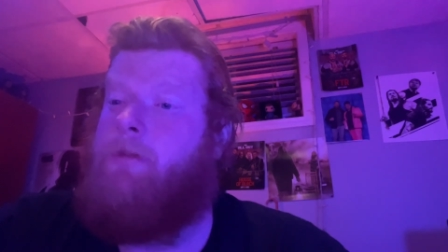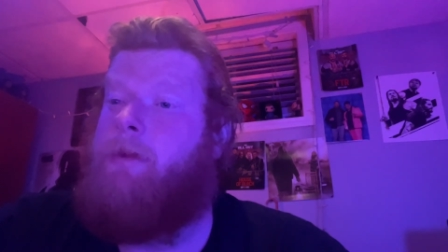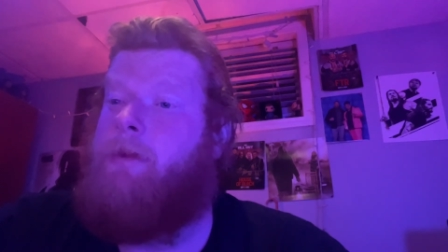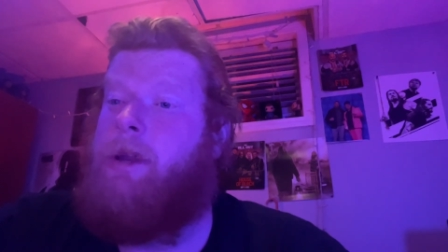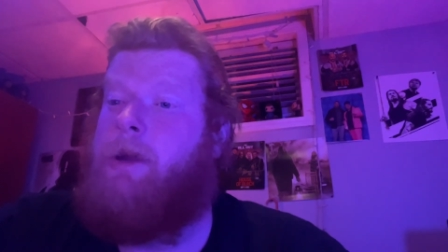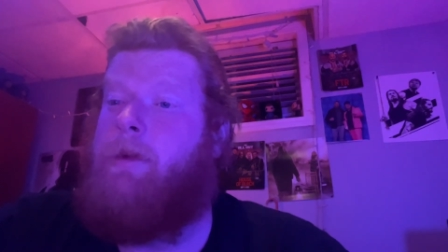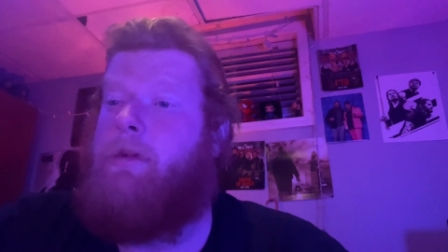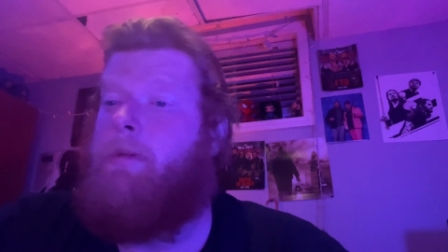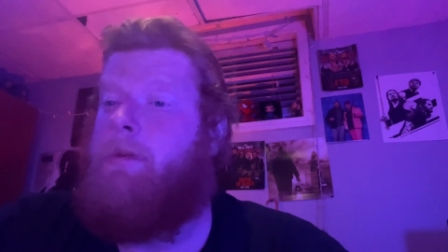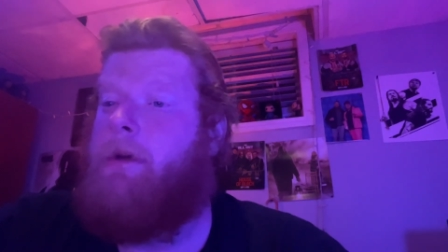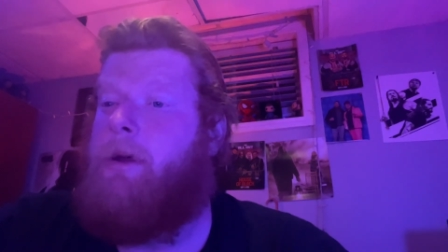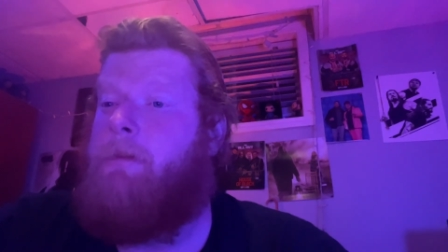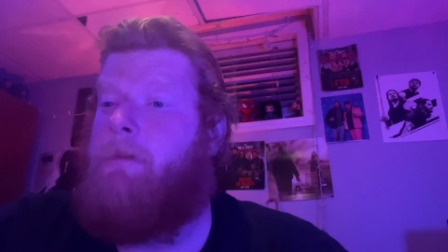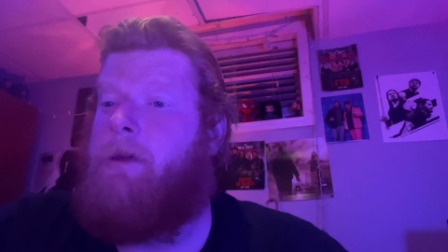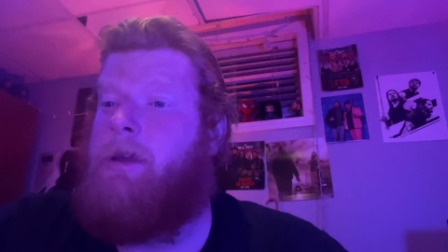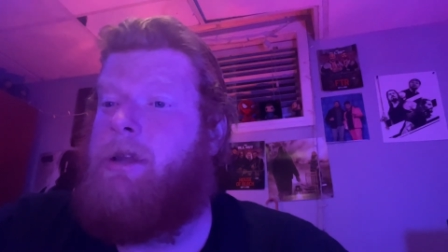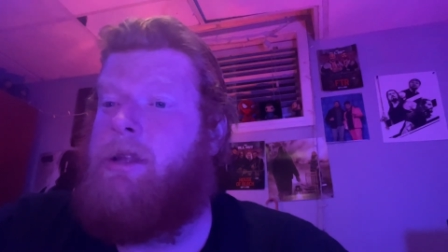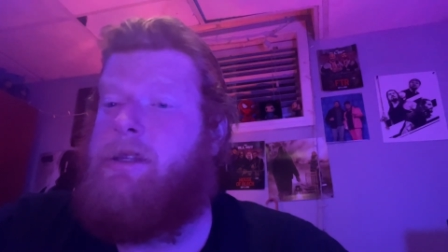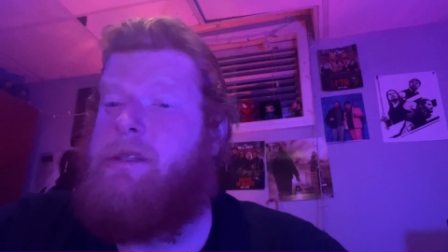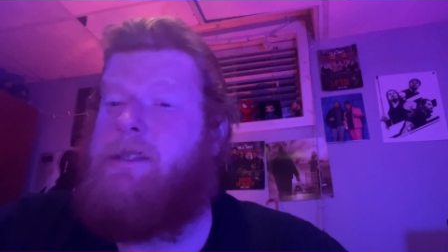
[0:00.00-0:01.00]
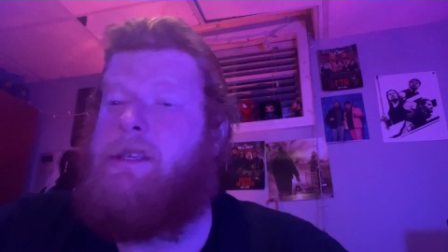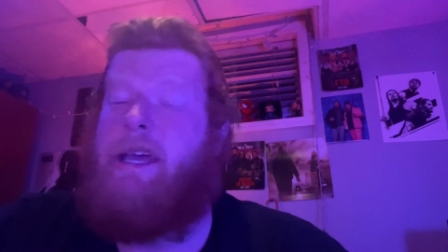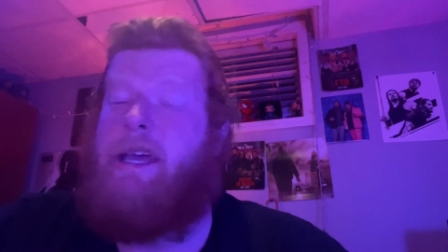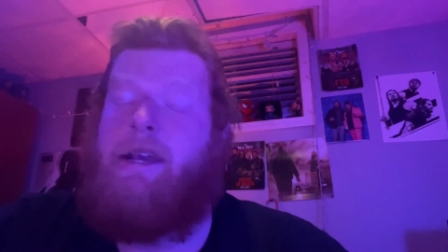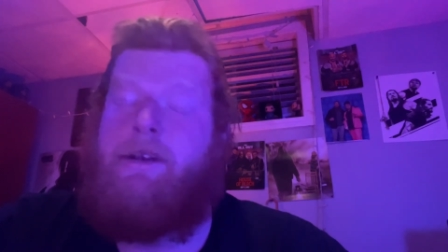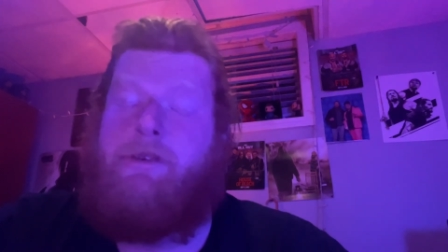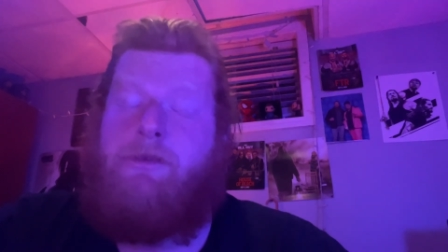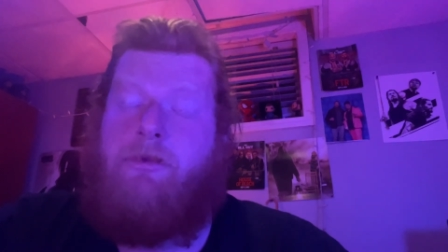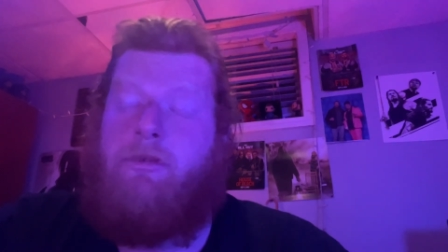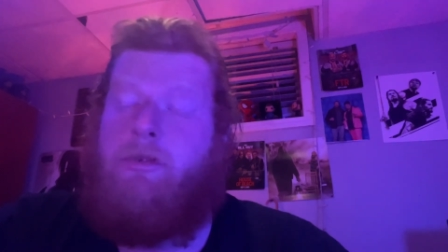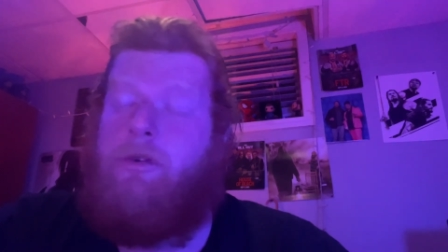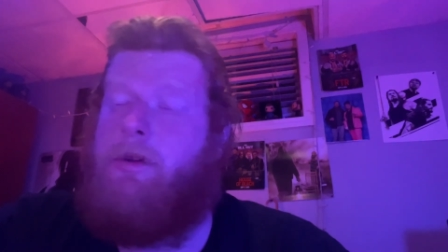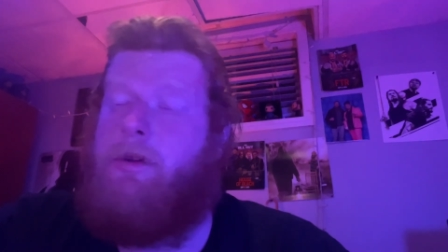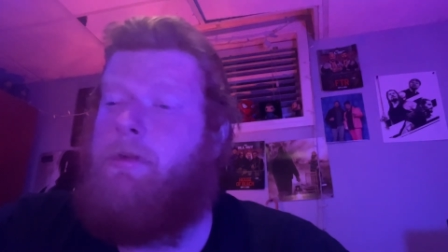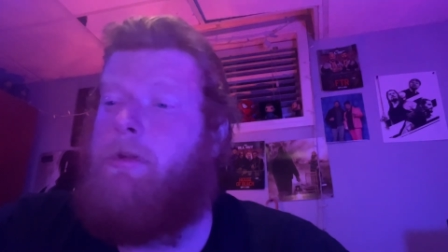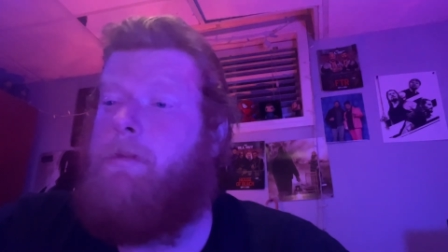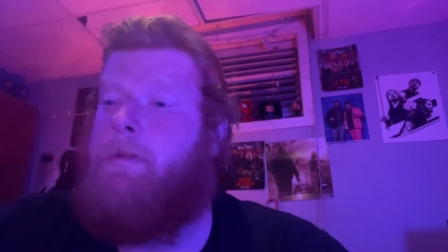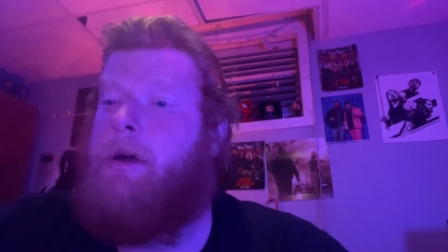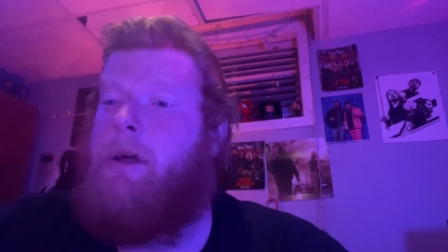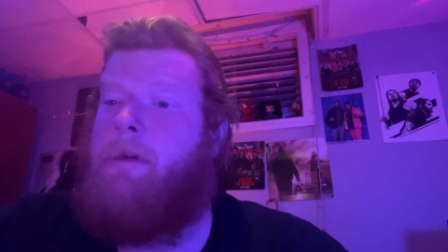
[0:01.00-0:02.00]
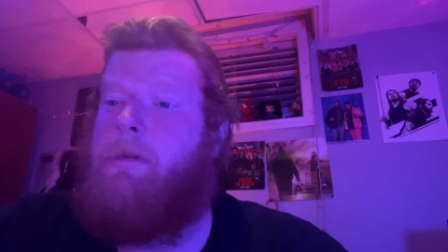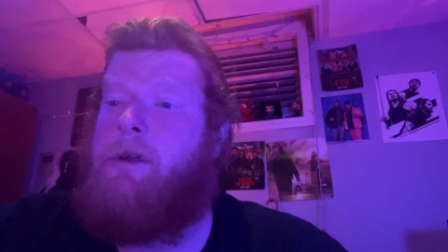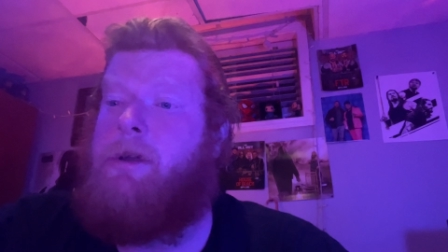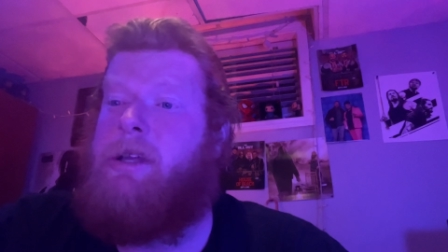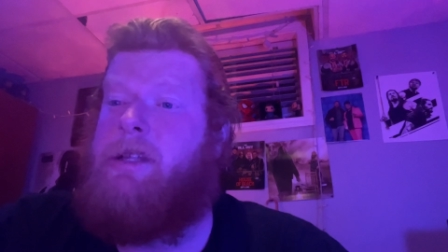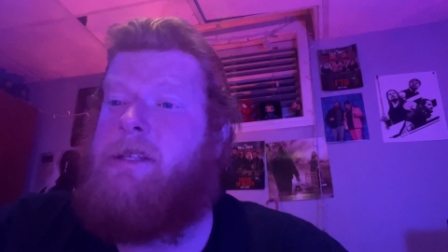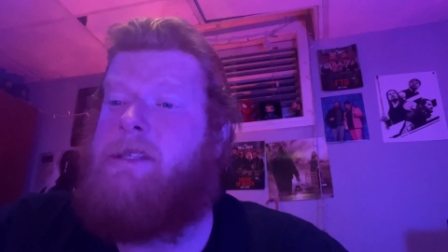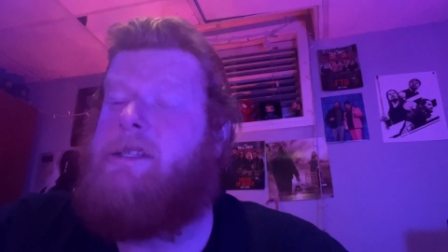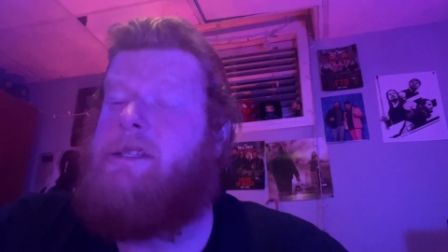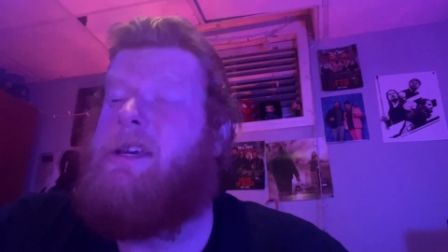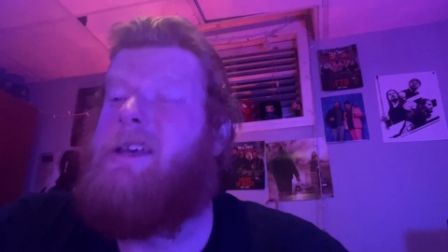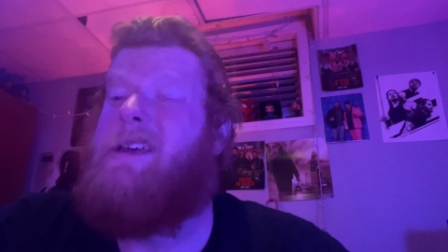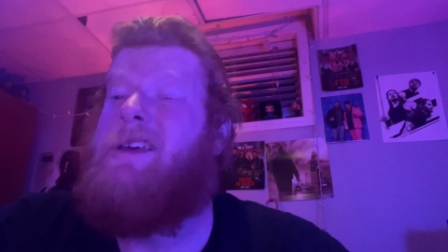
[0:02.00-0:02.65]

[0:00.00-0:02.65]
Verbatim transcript: many Republicans, actual good Republicans,